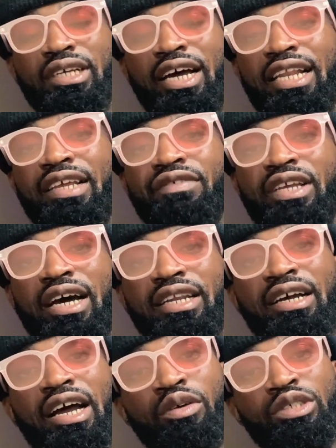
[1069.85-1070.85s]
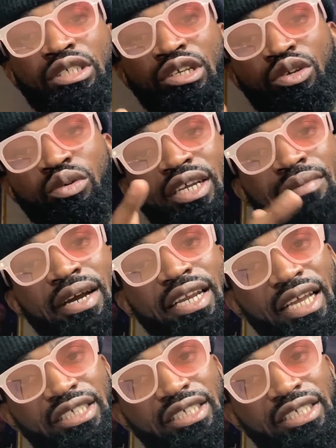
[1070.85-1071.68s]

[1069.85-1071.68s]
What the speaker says: I live in Ghana. I'll see you in my next